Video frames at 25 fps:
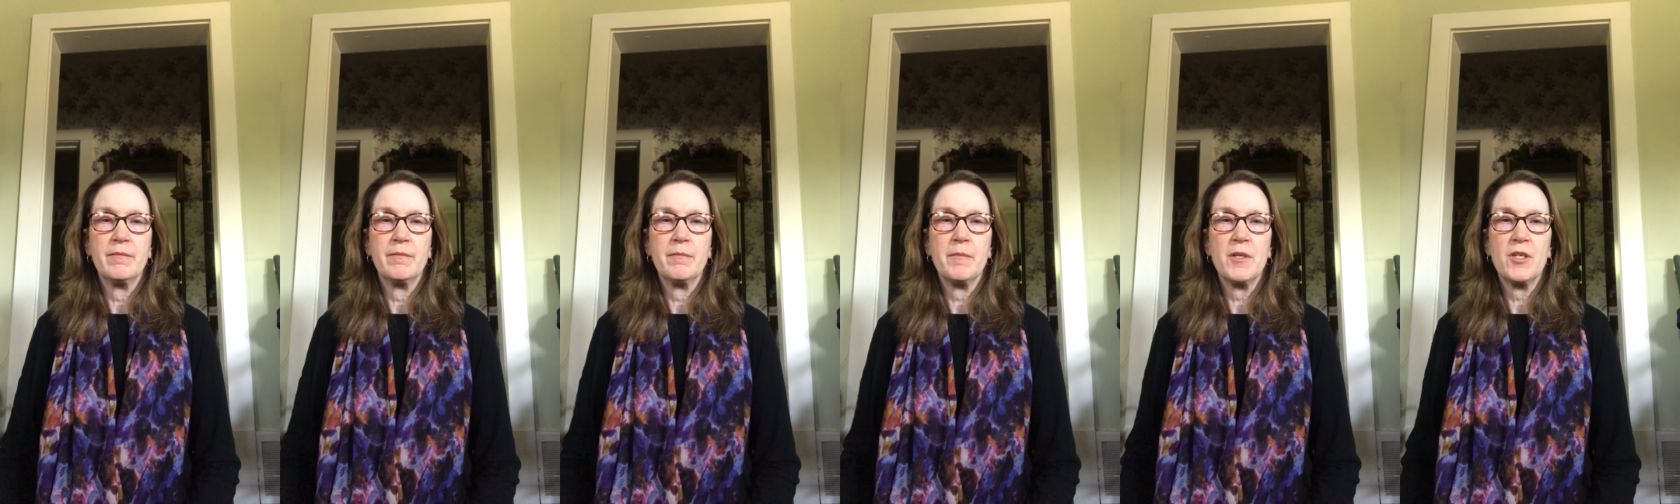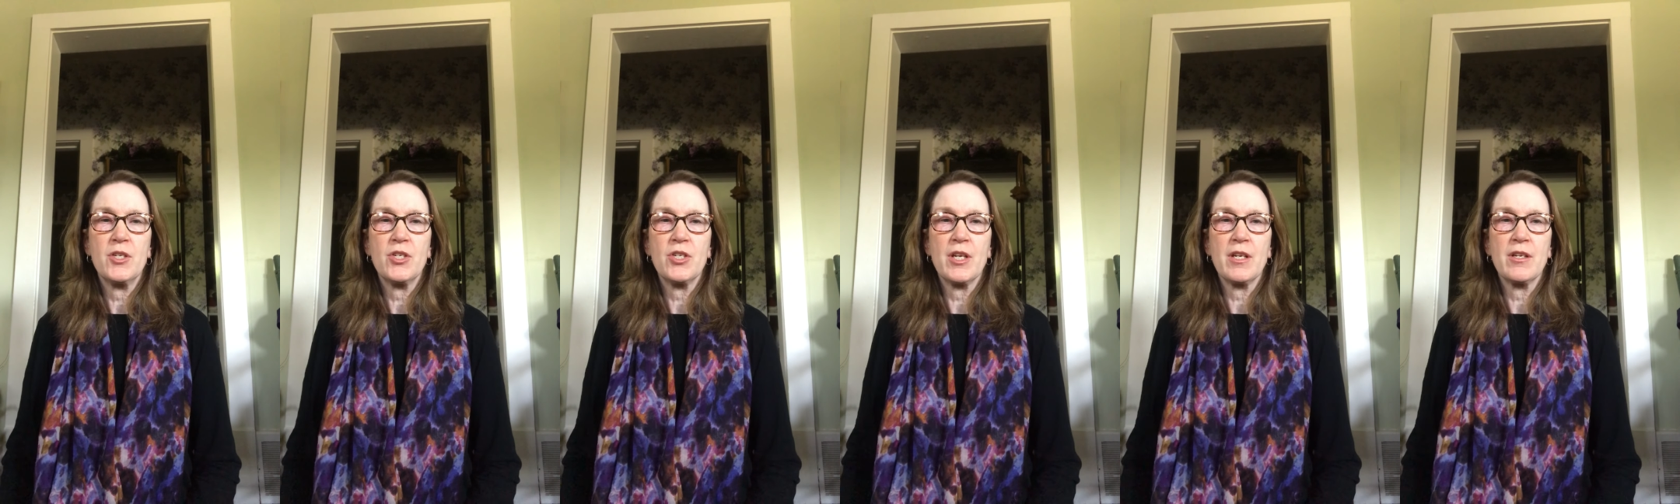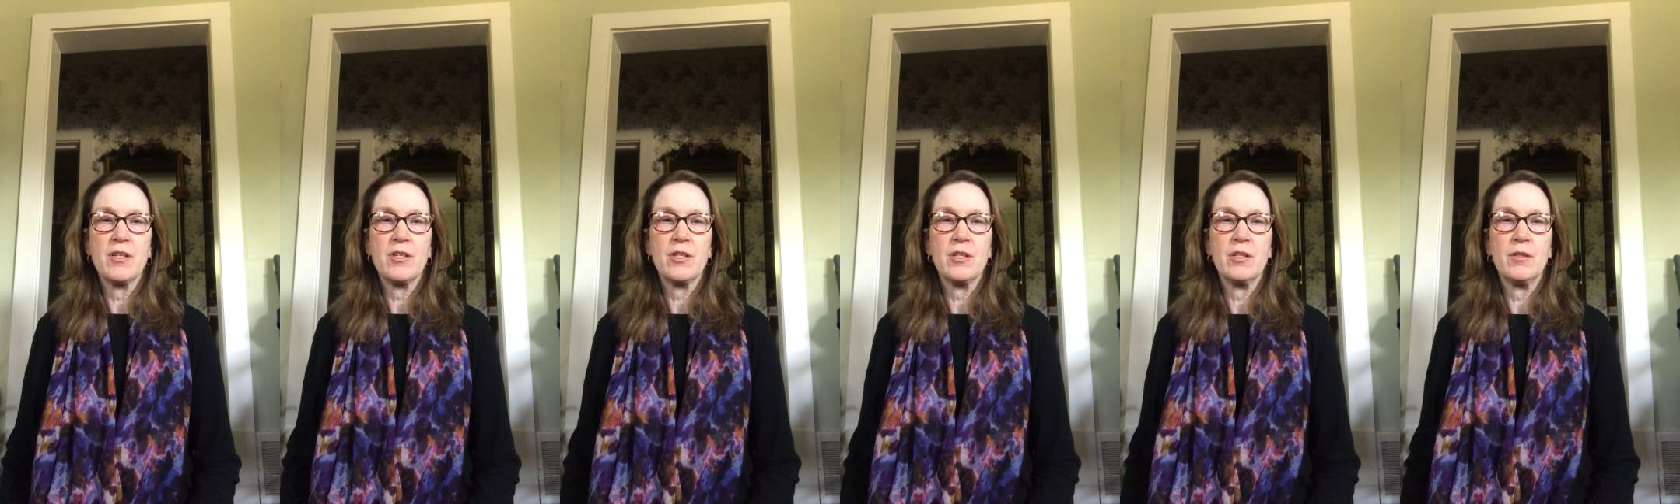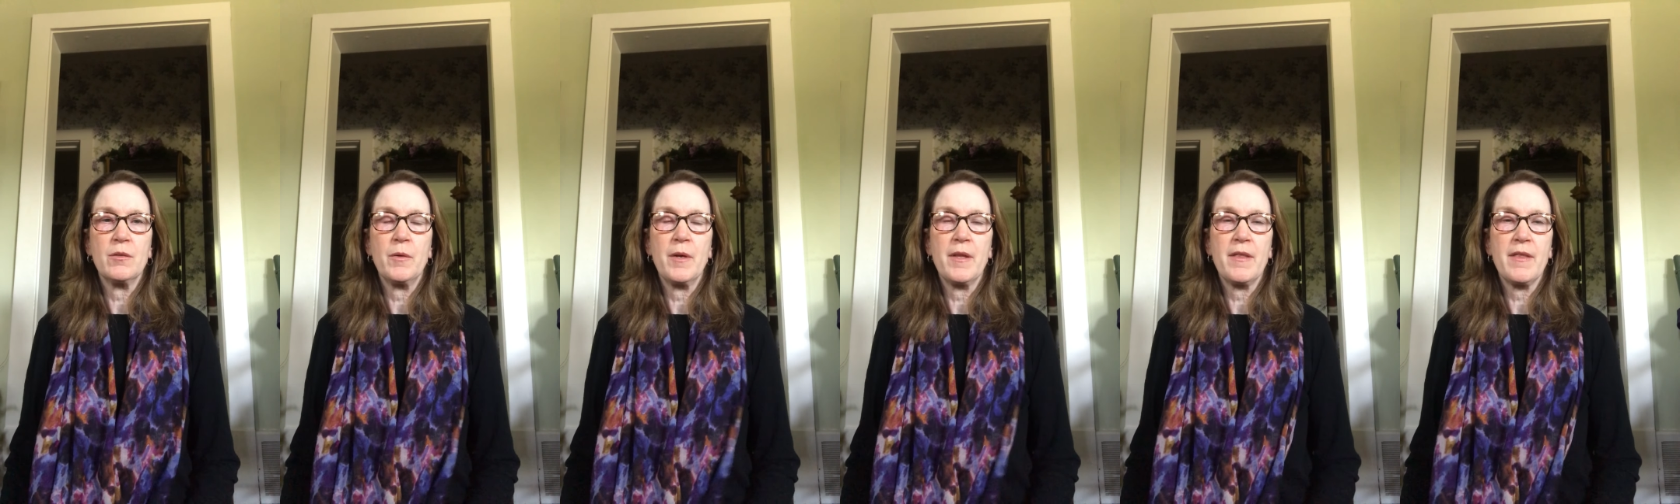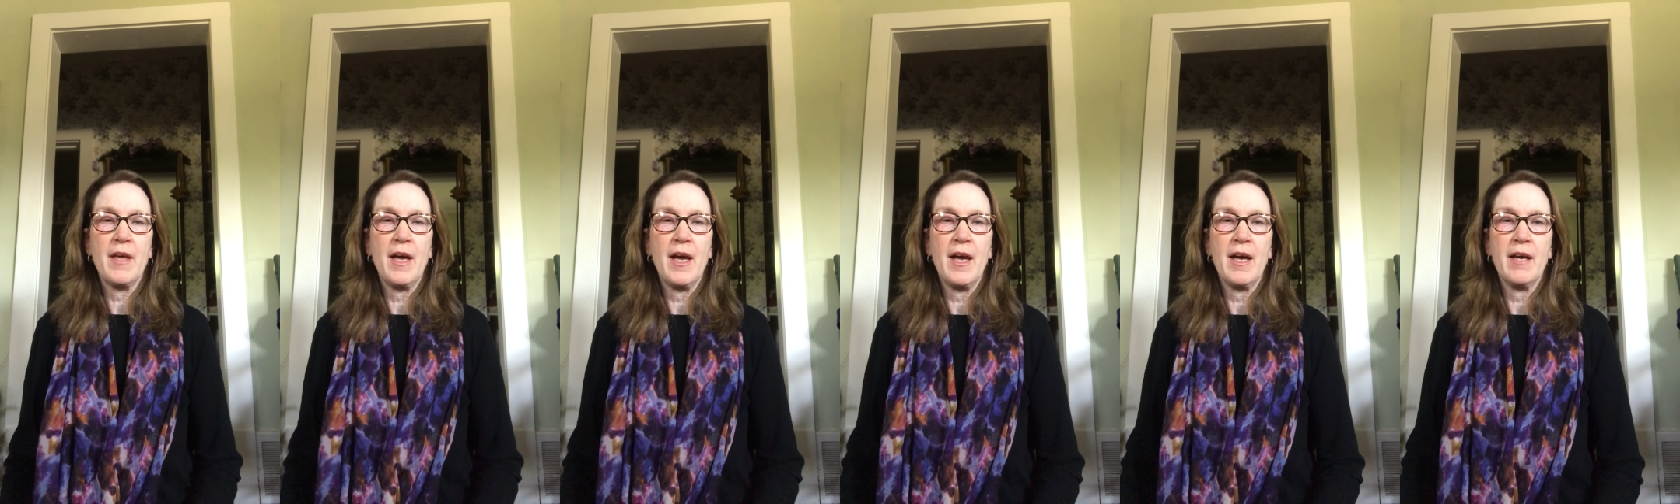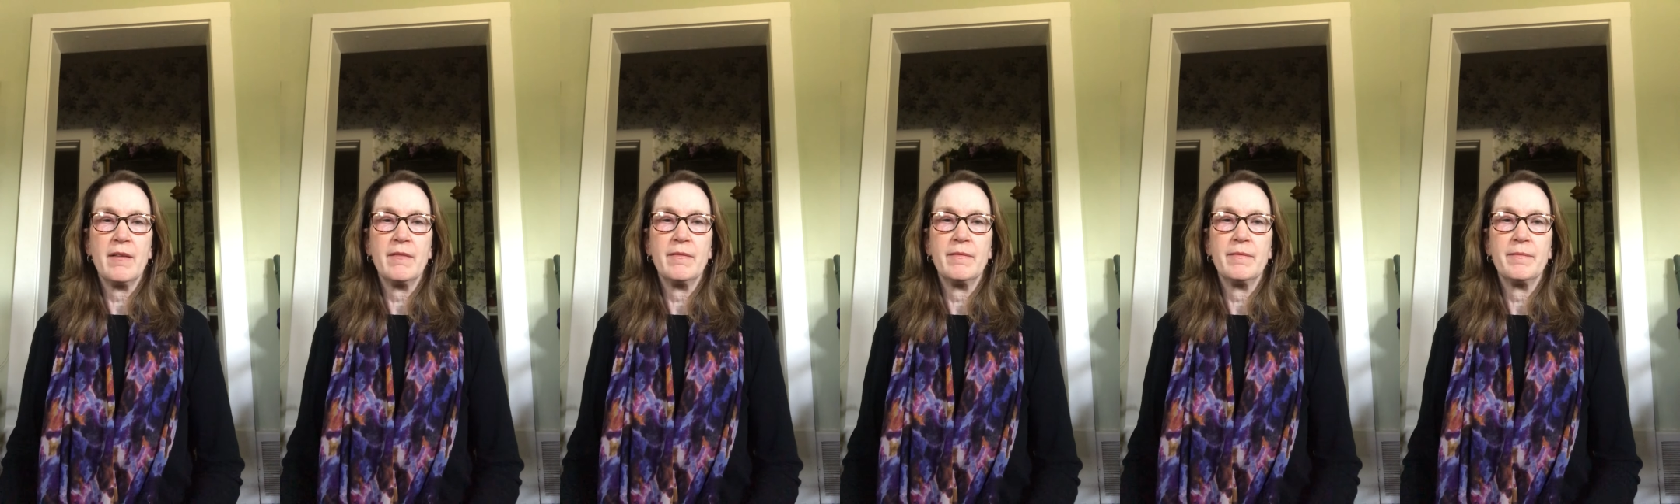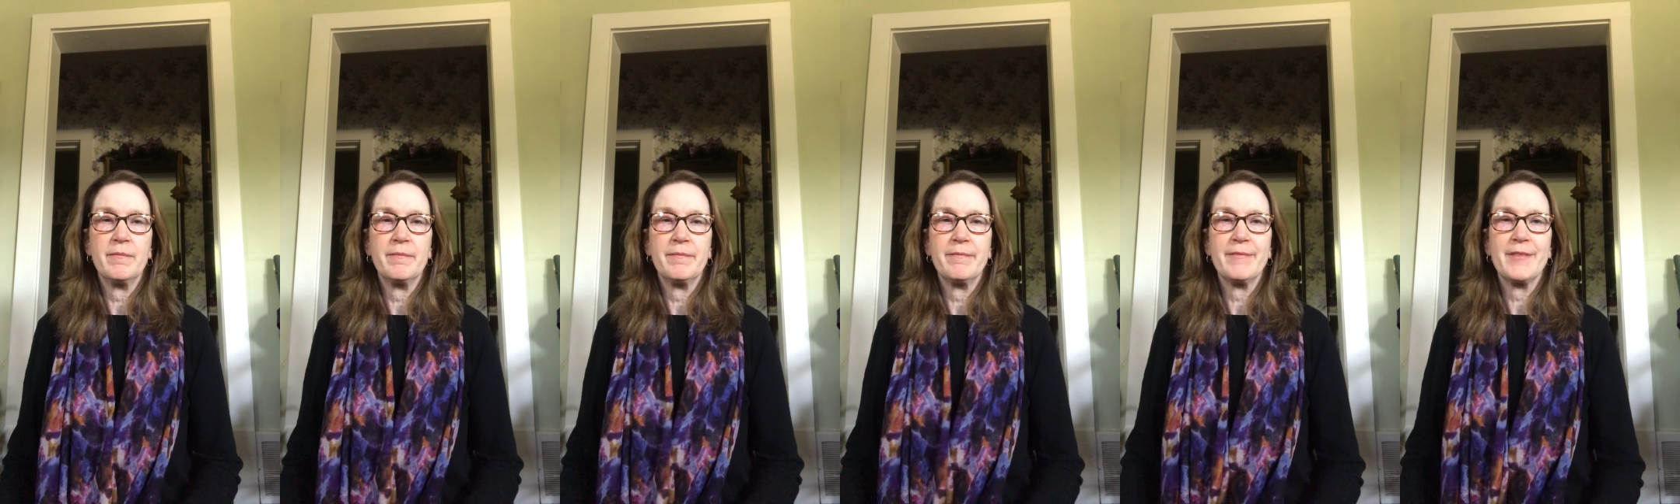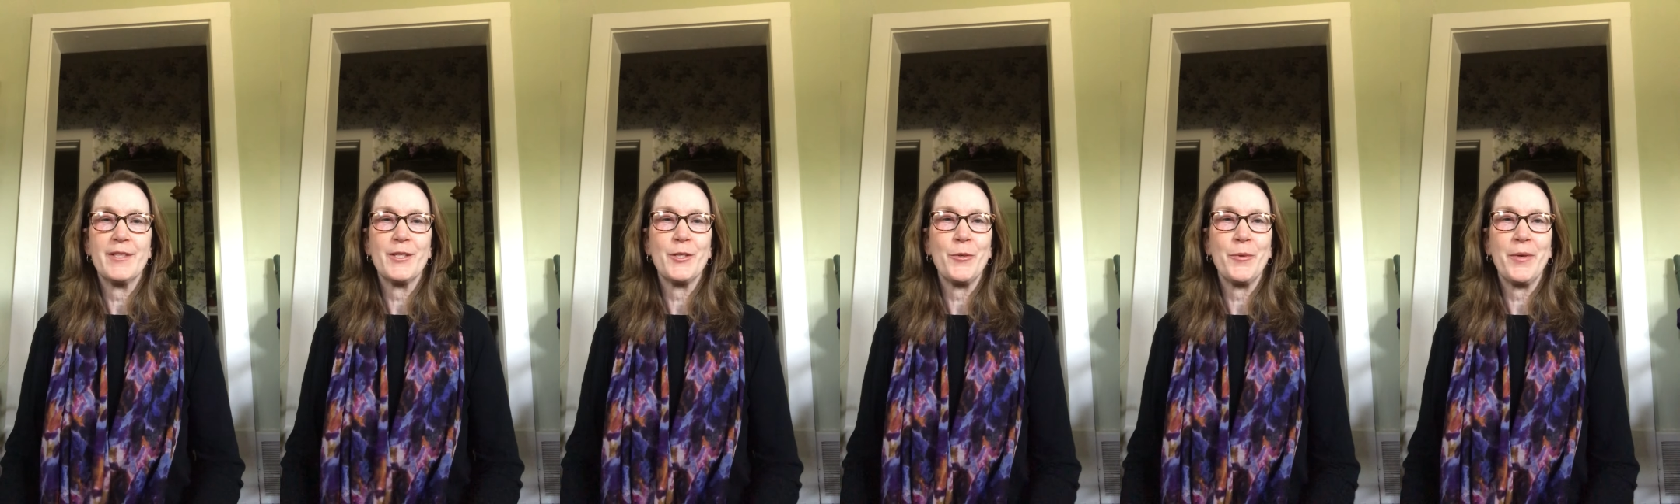be gentle with that.
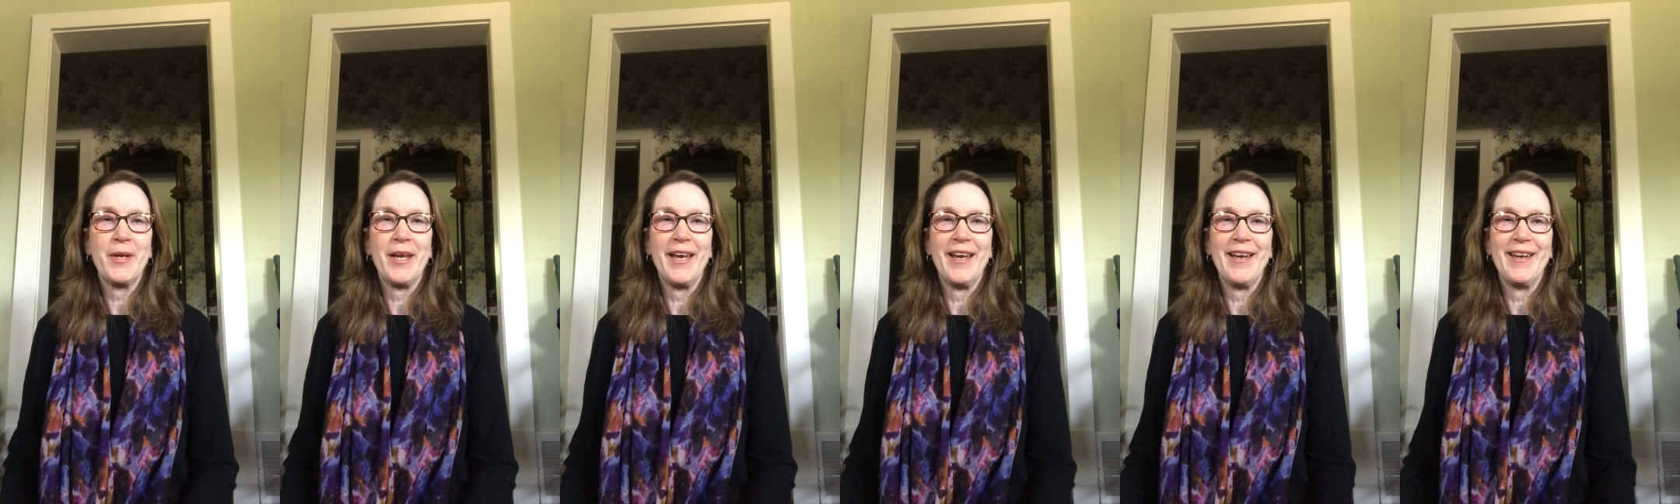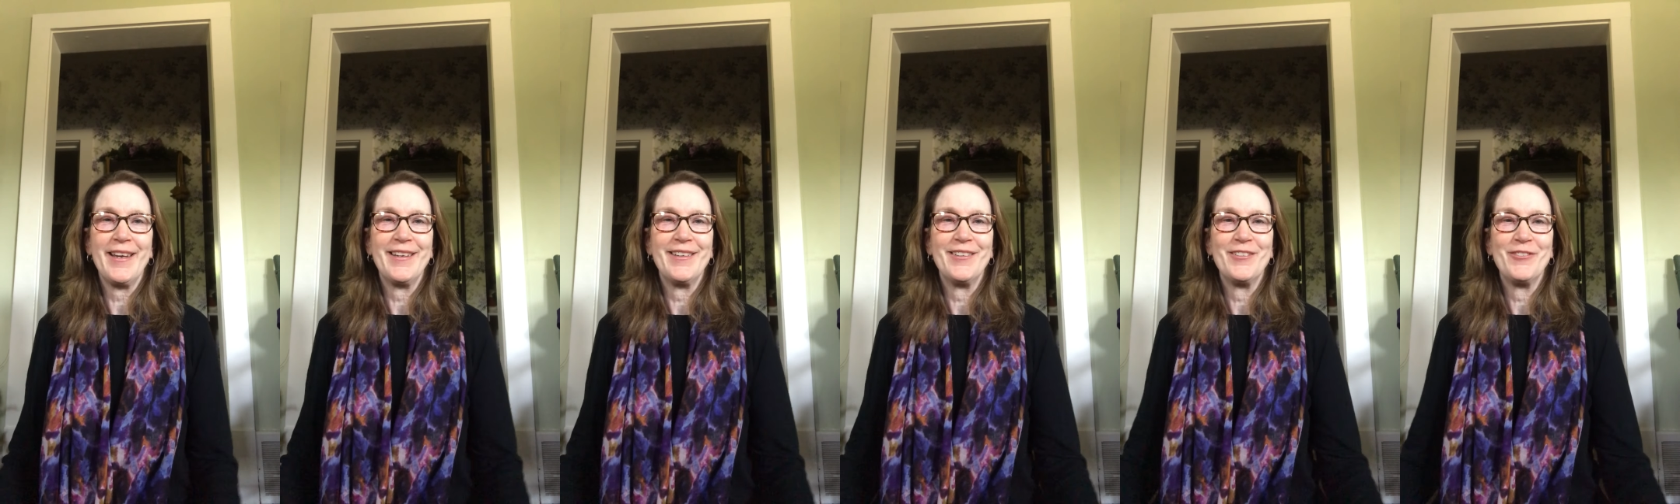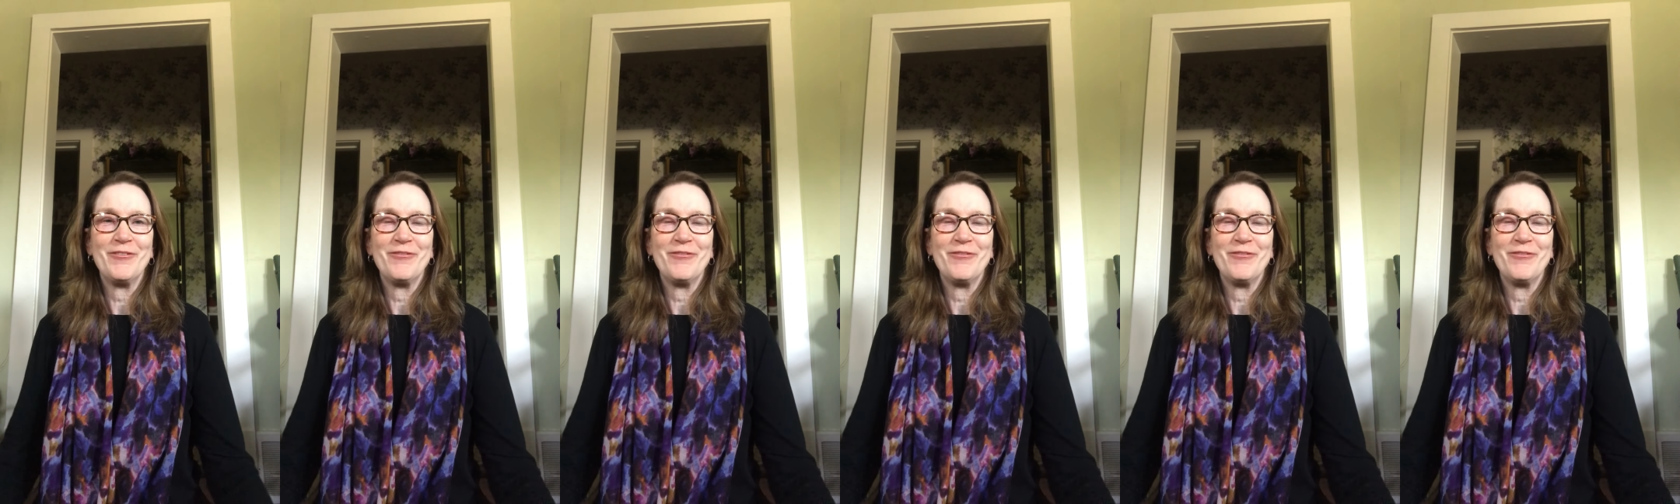It's okay.